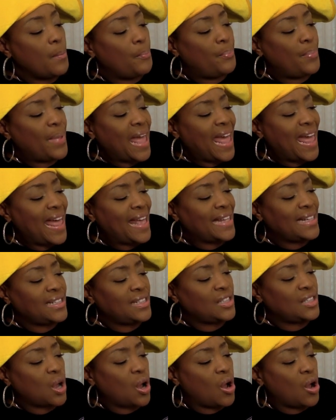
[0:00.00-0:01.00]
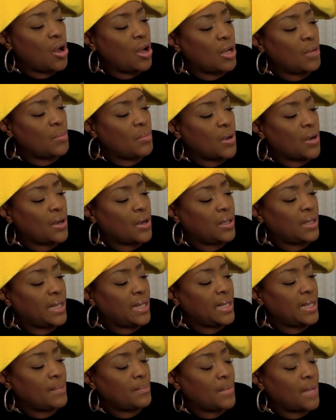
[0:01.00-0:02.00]
Bad dog,
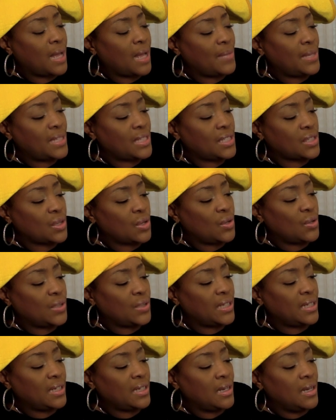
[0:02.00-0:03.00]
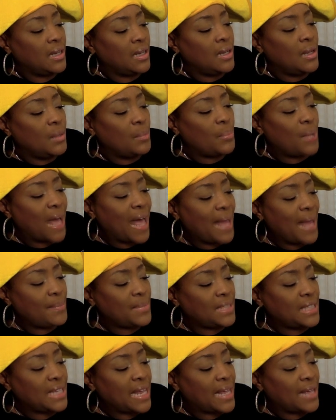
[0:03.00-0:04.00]
Marley, Mommy scolded.
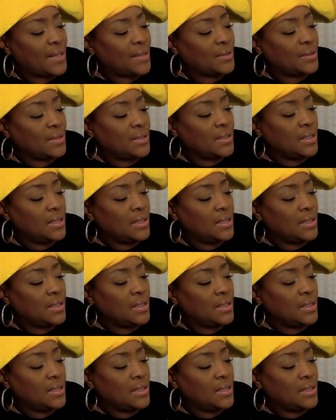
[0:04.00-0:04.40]
Pipe down.